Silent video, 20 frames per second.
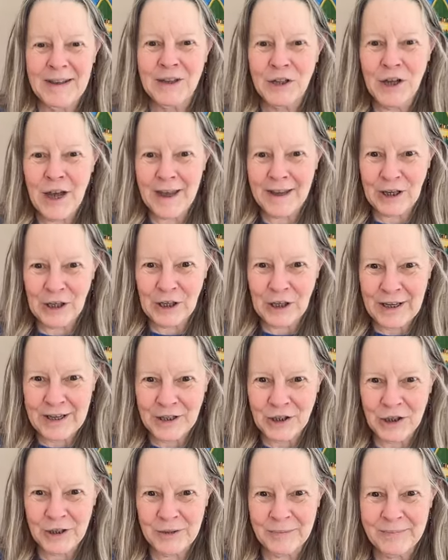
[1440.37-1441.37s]

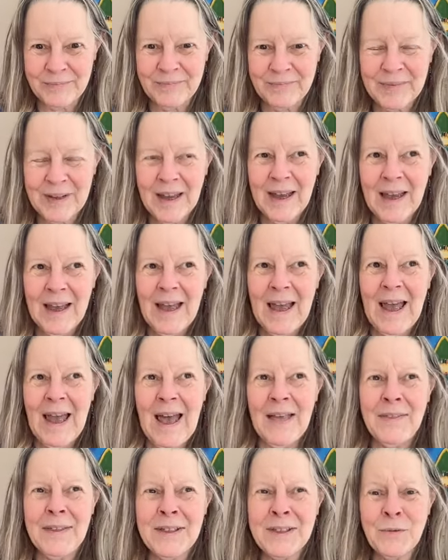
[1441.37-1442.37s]
ejaculation.
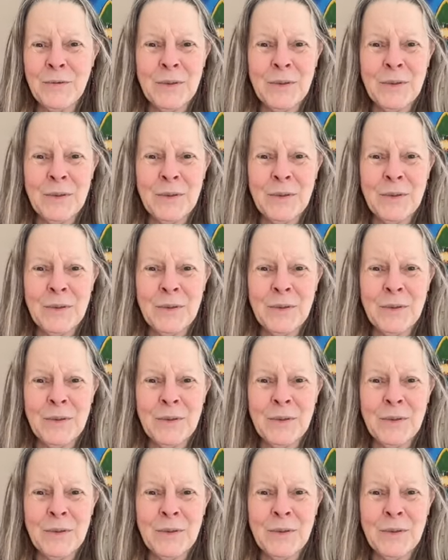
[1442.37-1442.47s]
And this